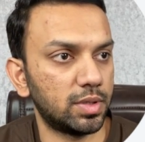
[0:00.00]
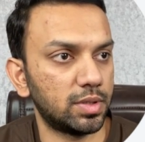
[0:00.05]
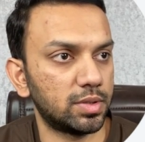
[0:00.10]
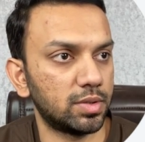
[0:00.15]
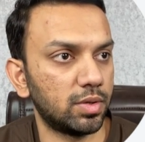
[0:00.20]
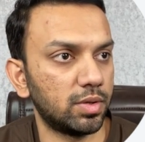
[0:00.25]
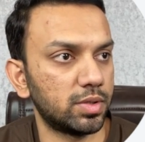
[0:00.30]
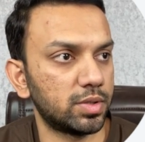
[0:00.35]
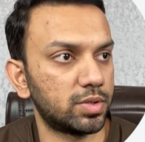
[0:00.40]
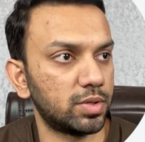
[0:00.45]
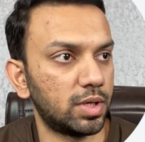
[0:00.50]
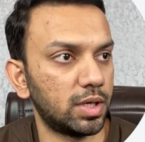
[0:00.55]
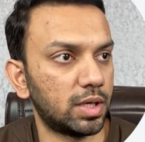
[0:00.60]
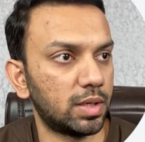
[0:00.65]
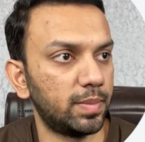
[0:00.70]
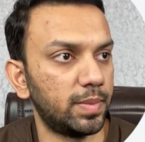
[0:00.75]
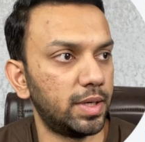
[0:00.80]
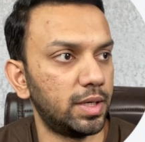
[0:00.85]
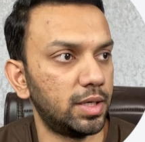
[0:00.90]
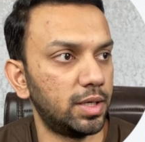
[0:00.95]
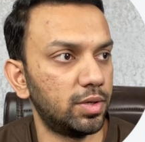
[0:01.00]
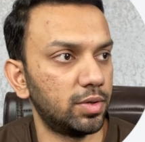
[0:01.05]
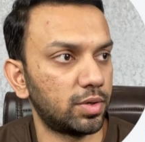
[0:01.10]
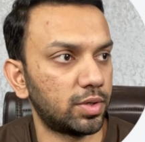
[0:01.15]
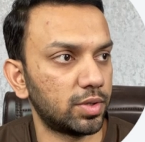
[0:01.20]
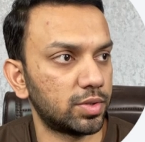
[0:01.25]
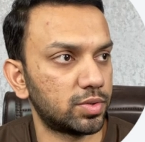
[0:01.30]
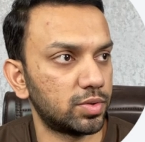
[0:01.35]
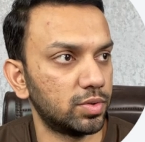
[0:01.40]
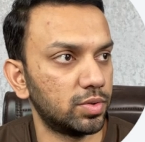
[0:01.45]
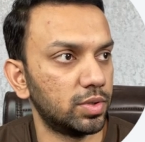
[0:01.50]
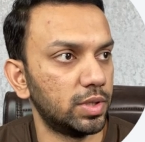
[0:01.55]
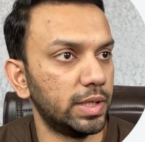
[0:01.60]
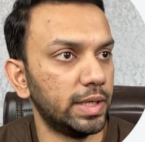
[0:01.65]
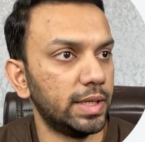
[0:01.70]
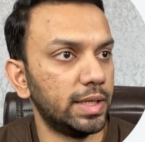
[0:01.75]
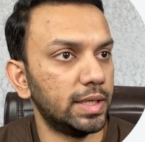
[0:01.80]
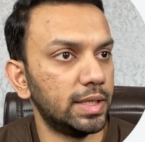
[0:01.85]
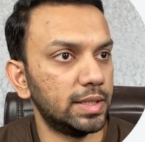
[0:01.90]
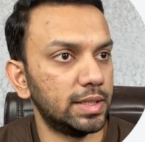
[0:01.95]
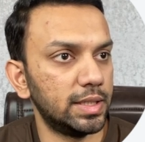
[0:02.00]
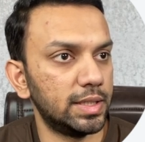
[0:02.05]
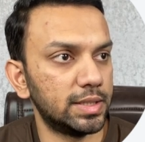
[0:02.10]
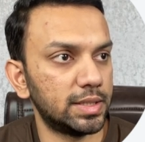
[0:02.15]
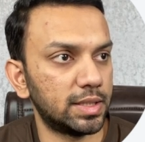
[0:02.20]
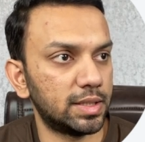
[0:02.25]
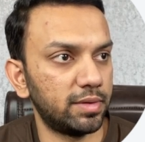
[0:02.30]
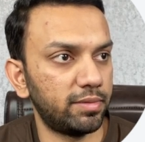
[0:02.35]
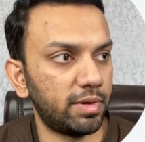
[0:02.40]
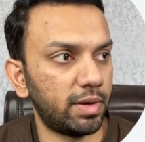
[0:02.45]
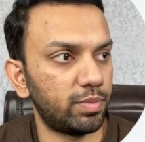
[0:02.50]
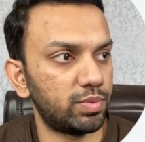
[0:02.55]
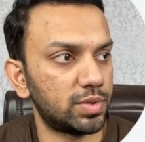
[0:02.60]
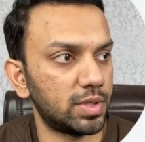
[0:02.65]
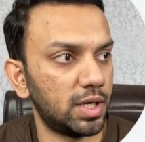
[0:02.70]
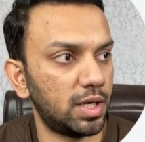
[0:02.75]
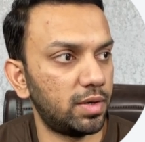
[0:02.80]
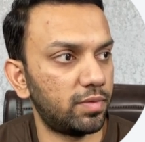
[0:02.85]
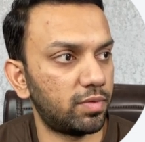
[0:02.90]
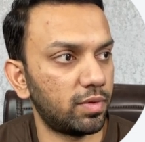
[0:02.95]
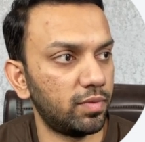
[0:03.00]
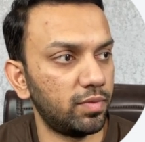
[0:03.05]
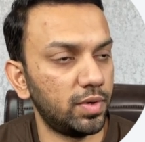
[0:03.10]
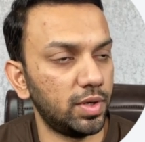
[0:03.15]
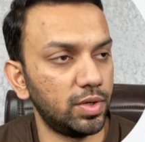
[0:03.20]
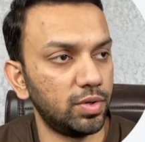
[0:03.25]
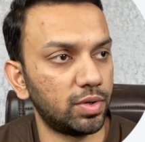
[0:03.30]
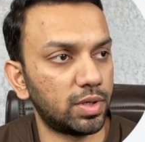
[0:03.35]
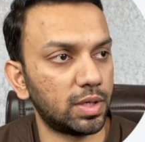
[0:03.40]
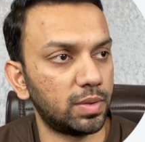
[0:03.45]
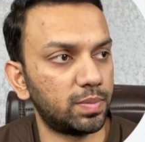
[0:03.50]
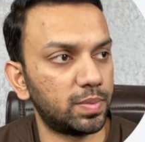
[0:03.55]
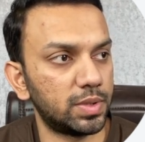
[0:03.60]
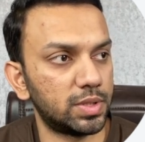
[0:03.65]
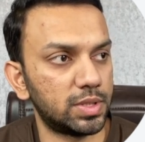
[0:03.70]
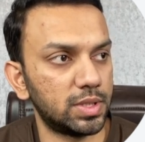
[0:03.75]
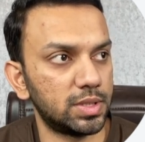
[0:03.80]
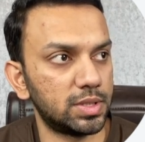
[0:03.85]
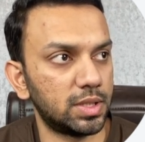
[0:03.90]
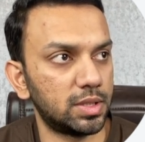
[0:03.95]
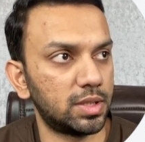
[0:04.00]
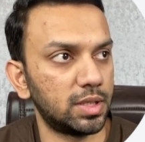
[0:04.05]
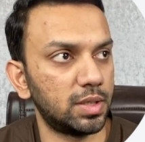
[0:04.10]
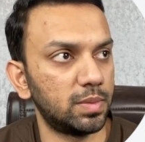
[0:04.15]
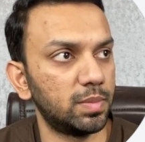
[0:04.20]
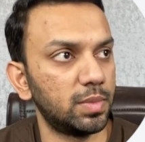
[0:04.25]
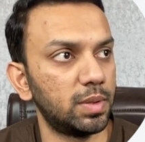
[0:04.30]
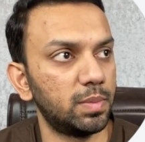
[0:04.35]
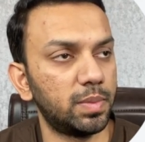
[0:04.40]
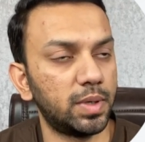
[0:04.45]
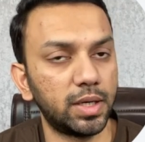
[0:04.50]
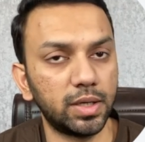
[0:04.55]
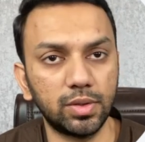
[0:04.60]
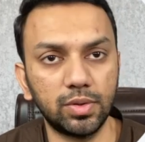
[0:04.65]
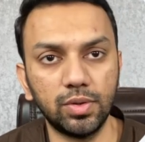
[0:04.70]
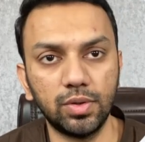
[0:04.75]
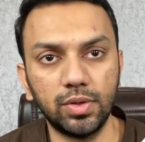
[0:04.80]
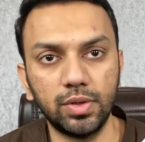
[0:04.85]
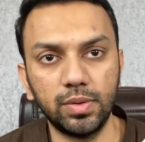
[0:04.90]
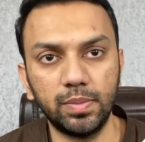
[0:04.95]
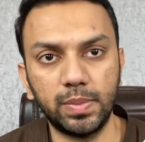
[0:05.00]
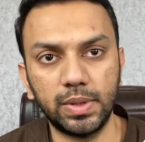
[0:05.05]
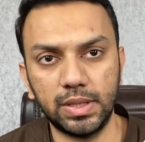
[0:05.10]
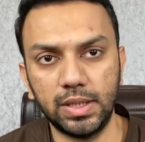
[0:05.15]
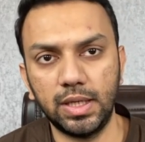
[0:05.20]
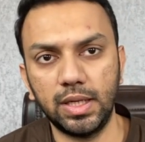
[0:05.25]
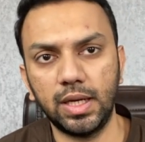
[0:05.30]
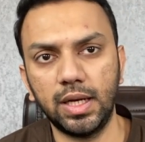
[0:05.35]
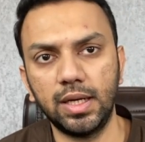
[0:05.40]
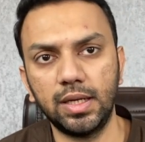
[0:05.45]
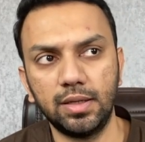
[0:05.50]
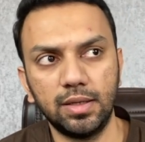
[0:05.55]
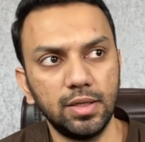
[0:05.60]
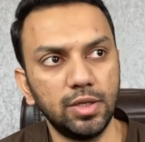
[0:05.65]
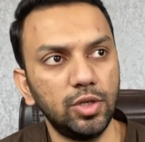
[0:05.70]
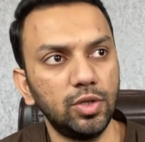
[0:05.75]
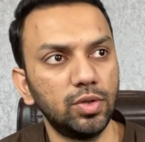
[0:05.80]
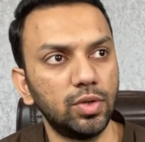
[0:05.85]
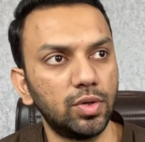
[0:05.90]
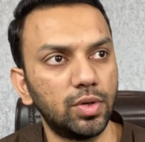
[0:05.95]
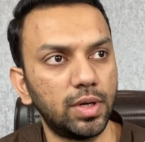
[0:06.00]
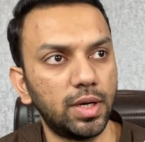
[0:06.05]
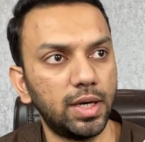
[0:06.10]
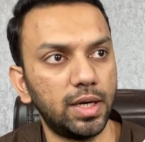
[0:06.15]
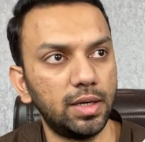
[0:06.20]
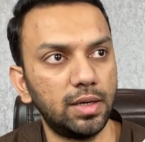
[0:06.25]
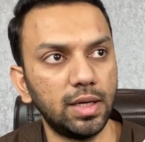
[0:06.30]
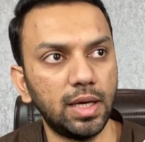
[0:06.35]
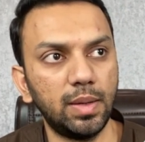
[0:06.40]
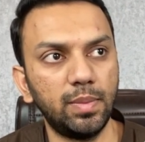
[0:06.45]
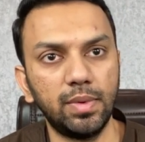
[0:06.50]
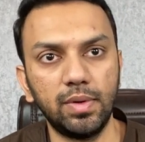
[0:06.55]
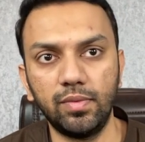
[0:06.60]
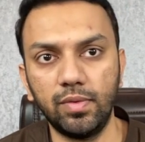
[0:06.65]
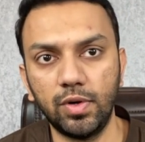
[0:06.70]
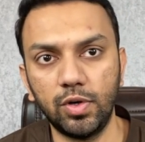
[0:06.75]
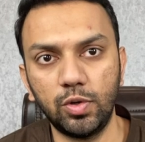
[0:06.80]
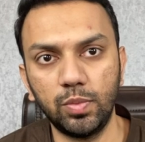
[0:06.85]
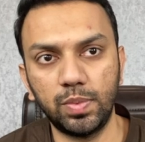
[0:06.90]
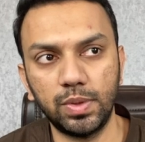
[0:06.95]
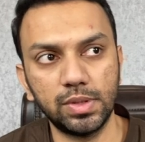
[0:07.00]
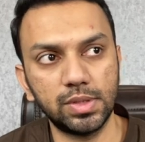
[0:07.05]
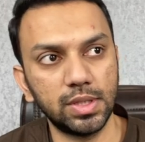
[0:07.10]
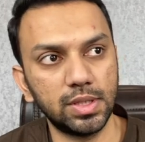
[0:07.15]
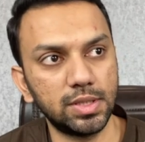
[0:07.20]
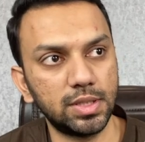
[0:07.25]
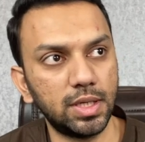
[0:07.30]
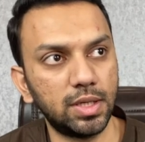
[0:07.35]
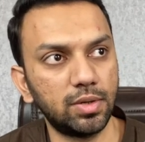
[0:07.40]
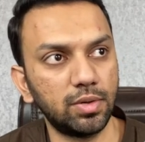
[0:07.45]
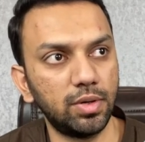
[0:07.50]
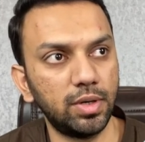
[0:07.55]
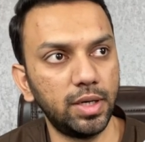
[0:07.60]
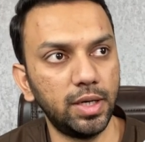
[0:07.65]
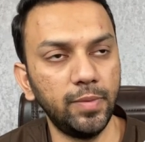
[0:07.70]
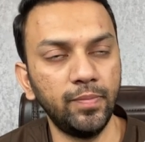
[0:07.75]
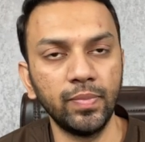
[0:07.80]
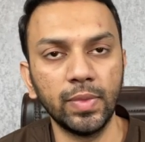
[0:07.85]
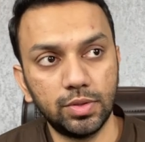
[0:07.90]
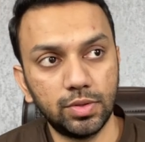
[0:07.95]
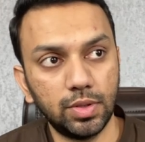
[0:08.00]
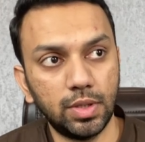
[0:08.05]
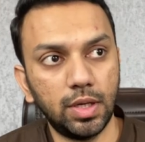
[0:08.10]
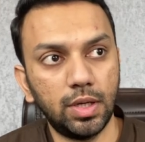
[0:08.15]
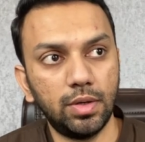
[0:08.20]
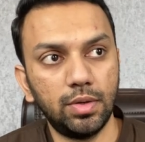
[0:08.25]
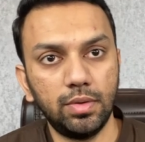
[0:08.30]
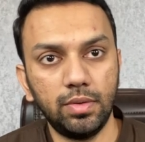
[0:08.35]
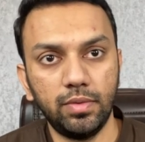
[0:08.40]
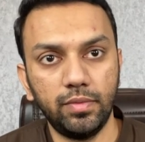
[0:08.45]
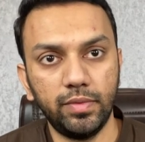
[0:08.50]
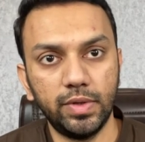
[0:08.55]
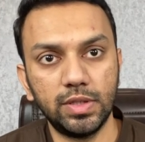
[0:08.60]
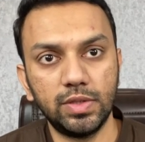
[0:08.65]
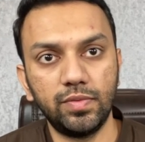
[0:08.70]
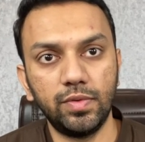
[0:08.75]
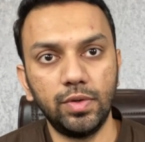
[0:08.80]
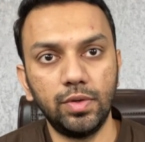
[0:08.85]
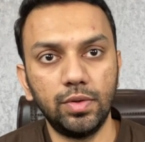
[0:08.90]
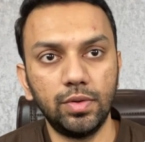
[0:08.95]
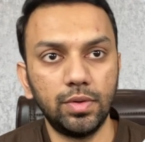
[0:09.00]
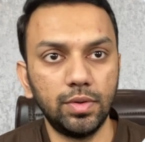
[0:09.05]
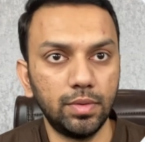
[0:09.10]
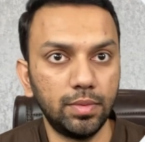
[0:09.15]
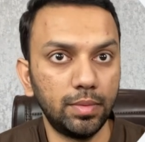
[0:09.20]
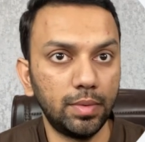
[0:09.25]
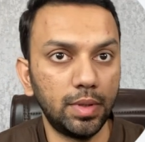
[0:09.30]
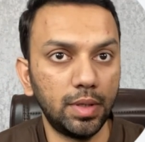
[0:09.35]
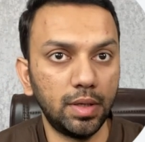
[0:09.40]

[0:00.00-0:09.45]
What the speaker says: has also recommended, okay, so these are the website from where you can purchase the thermal barcode. But then again, you know that, I mean, we have to purchase that already. So now once we know